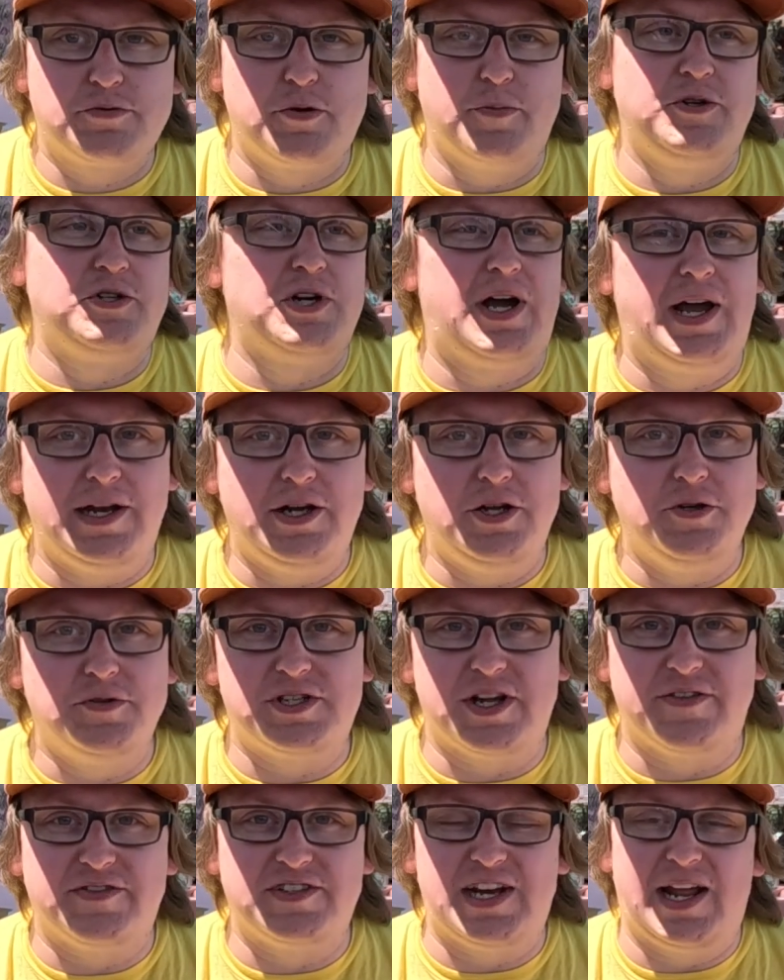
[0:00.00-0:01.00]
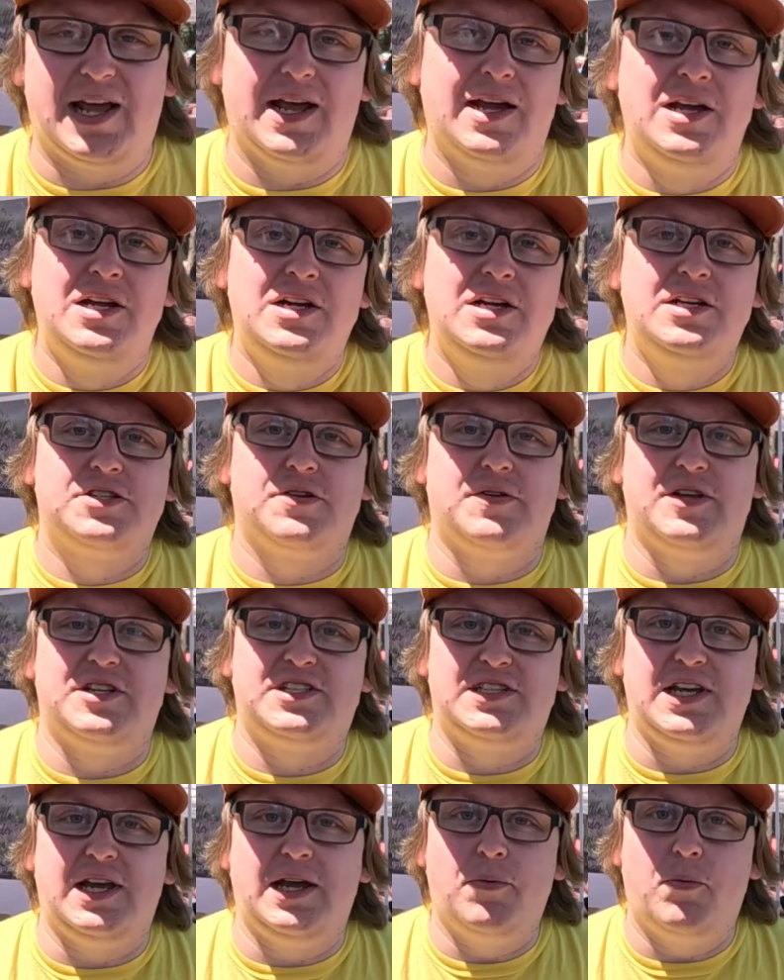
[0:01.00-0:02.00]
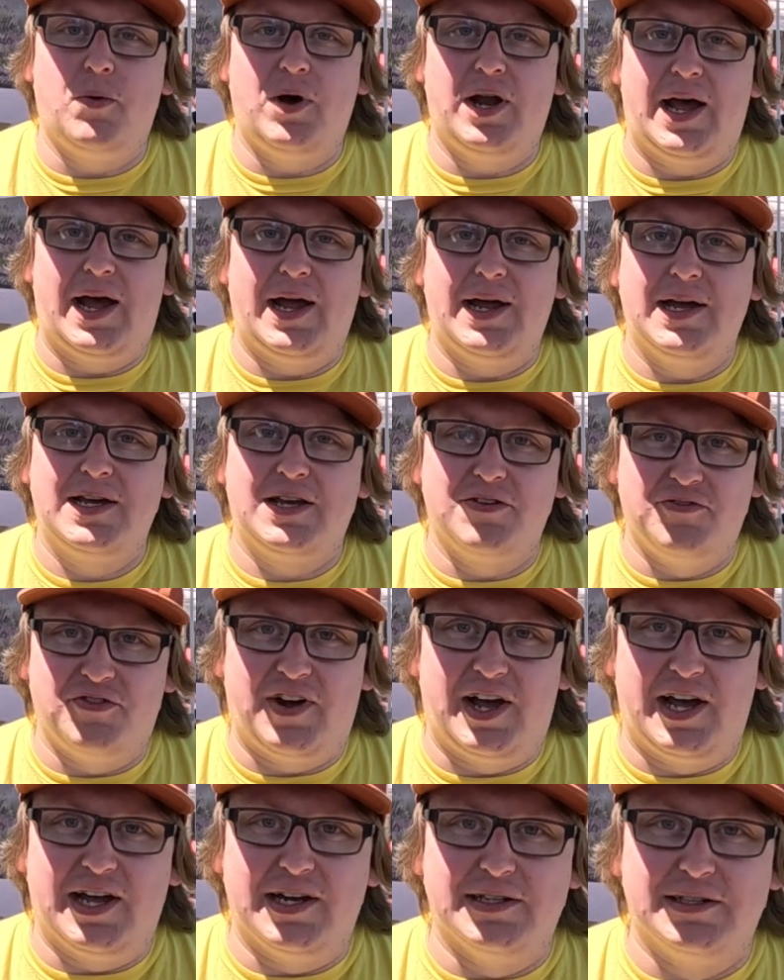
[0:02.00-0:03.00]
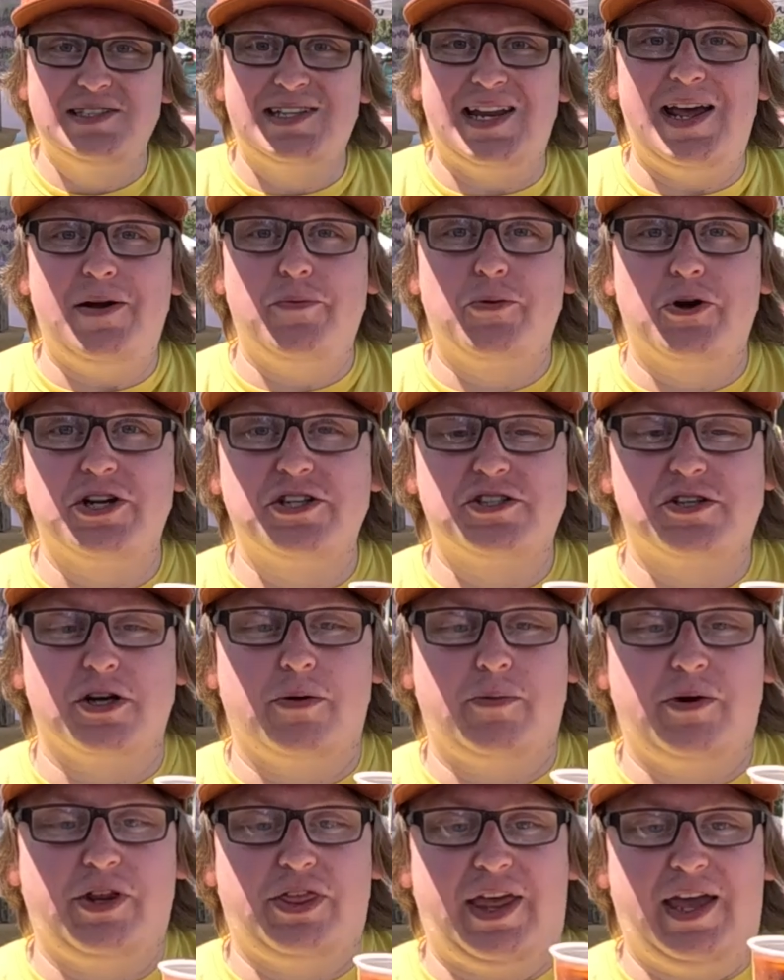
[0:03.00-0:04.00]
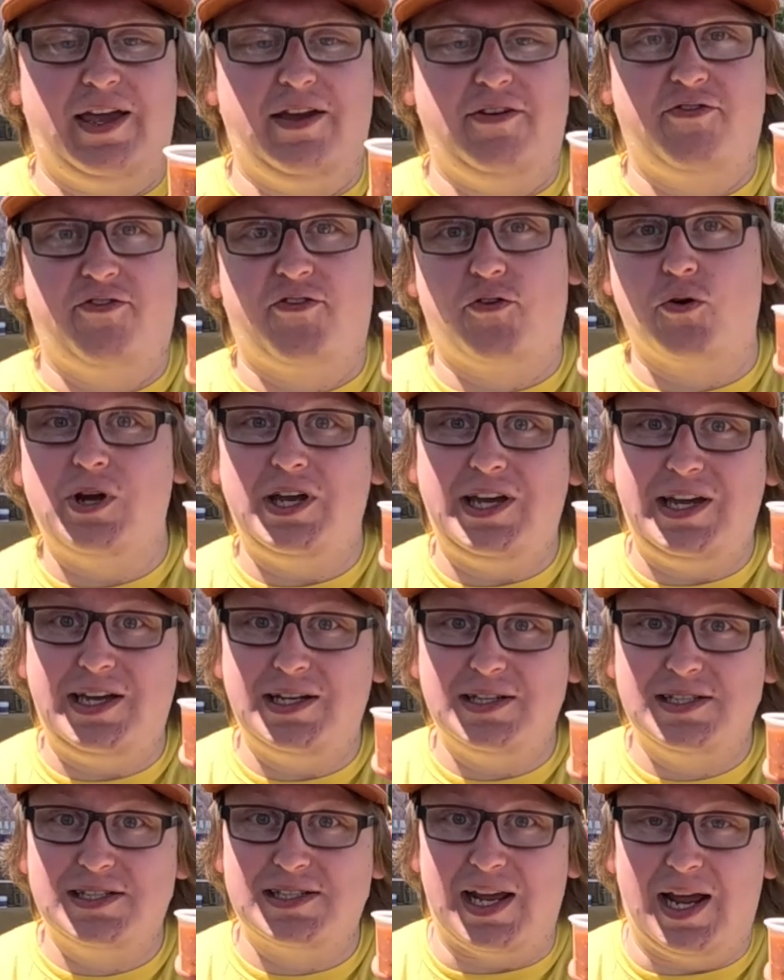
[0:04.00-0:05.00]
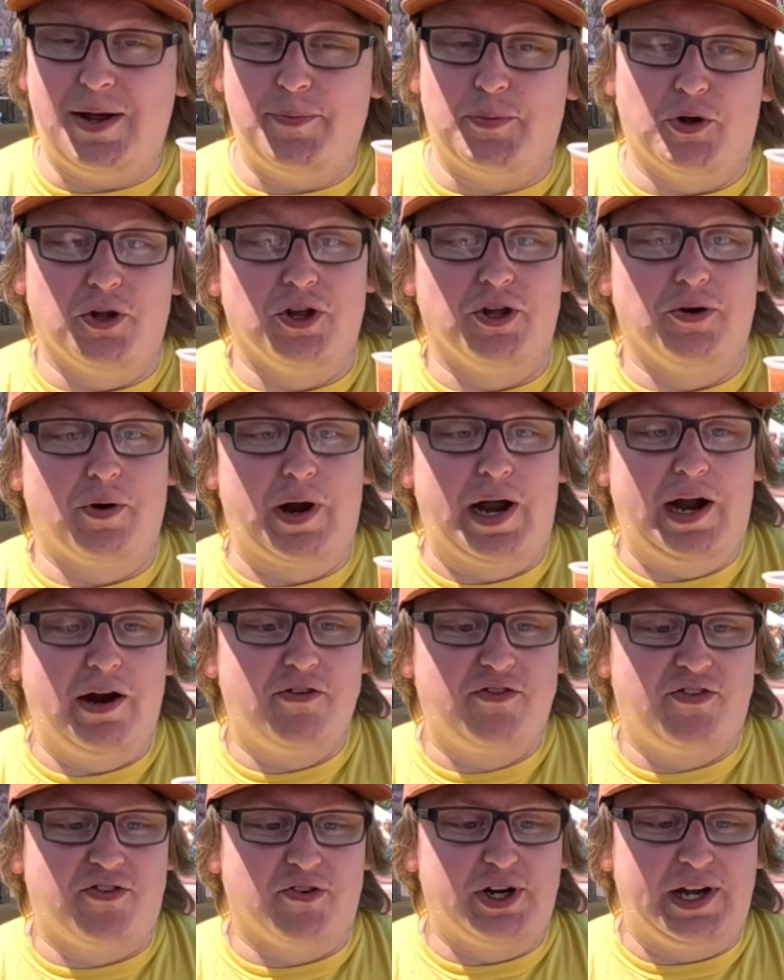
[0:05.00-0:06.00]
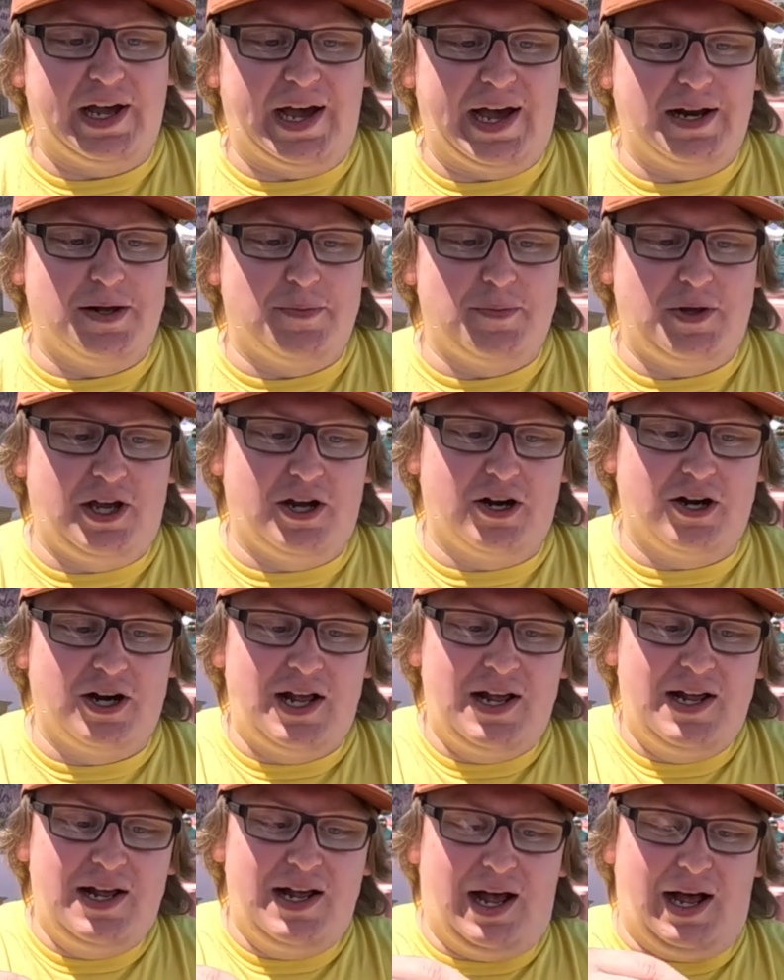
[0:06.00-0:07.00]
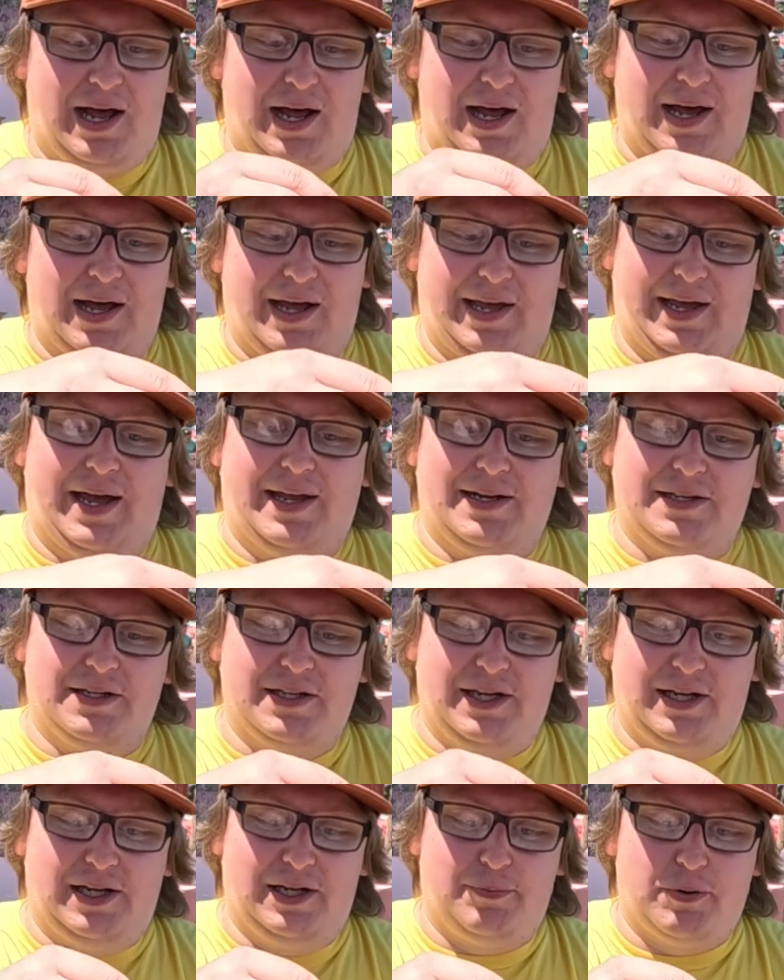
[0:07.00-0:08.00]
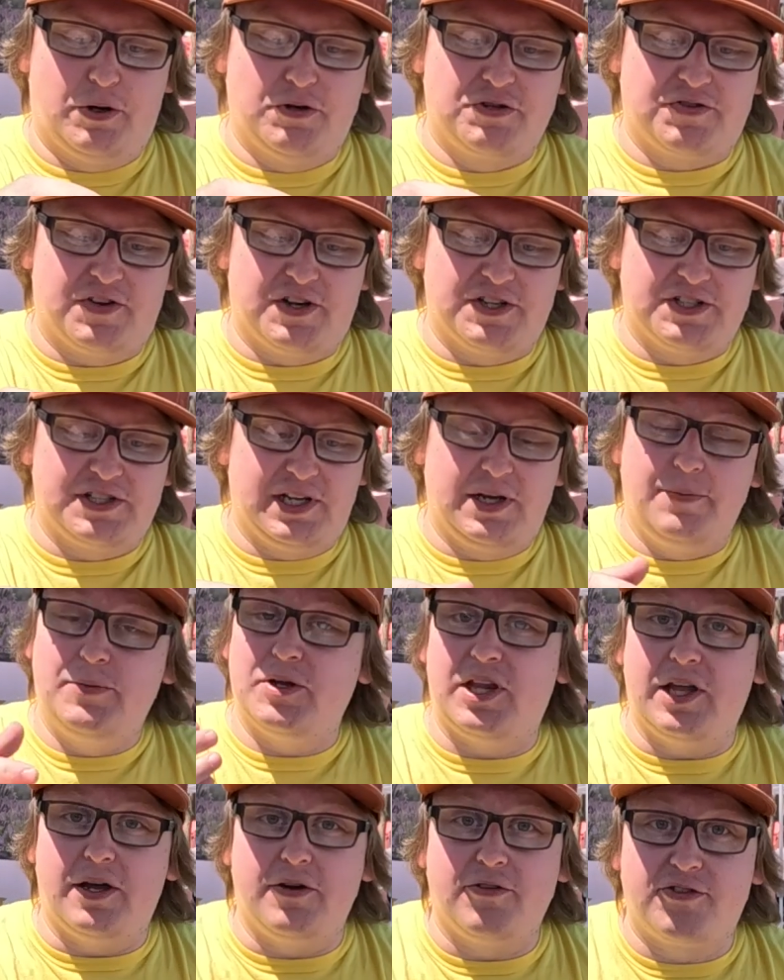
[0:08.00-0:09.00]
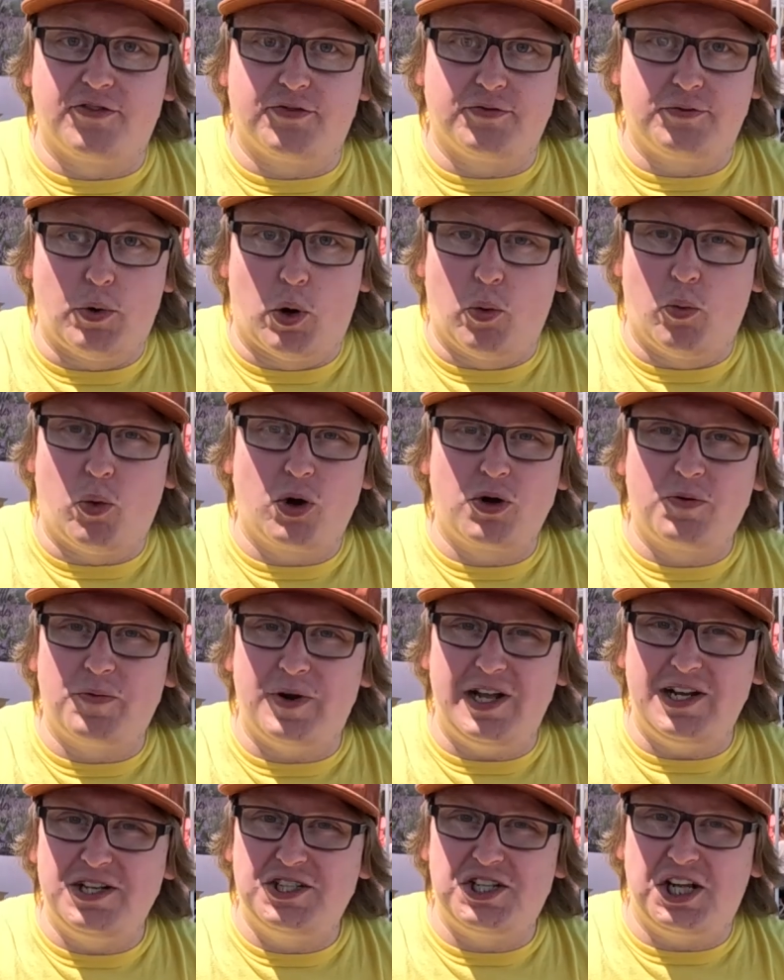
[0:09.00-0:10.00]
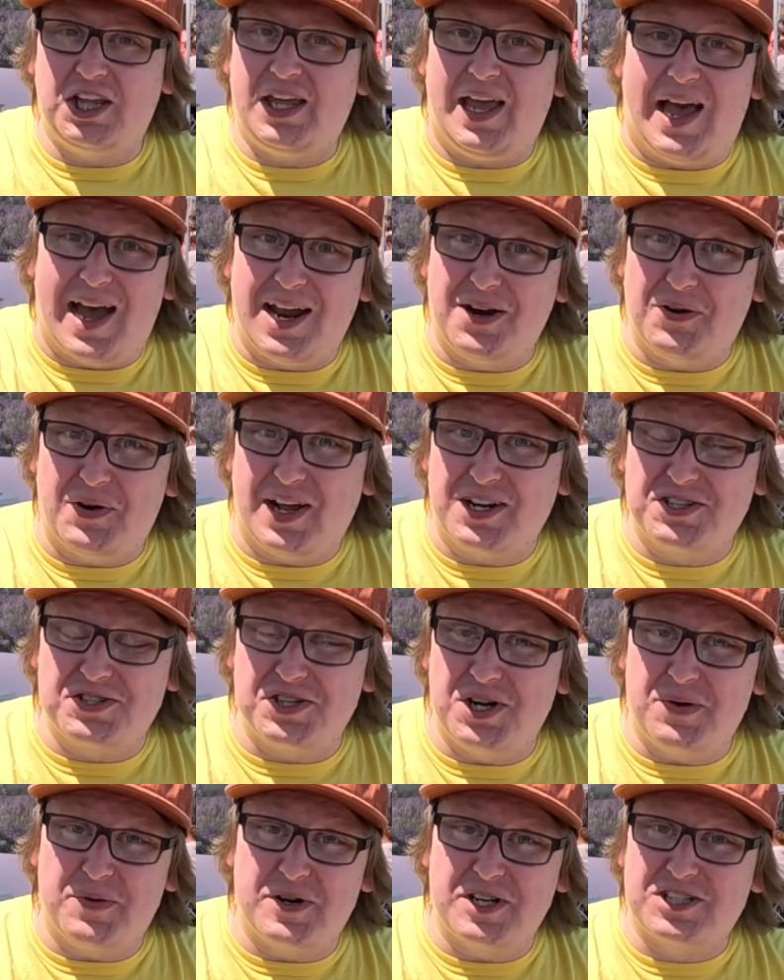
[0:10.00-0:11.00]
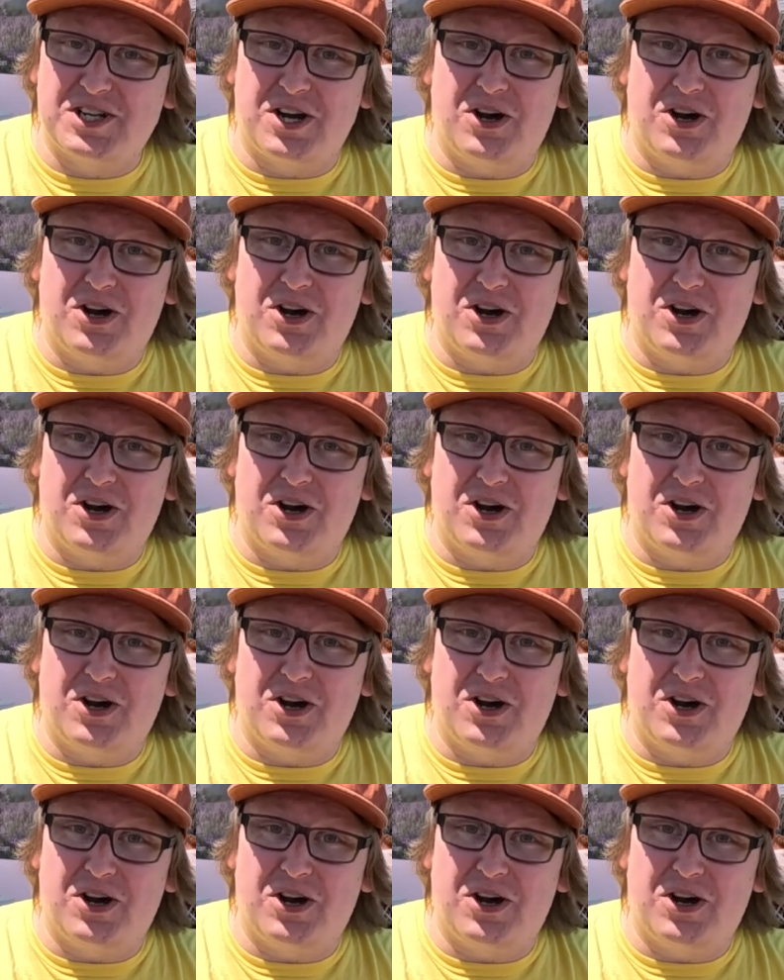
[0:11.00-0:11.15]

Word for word: We'll be trying new stuff today, so let's see what I can find. Today we're going to start with a free sample, a rare free item here at the Post Falls thing, but the award-winning chili, I don't actually know what it's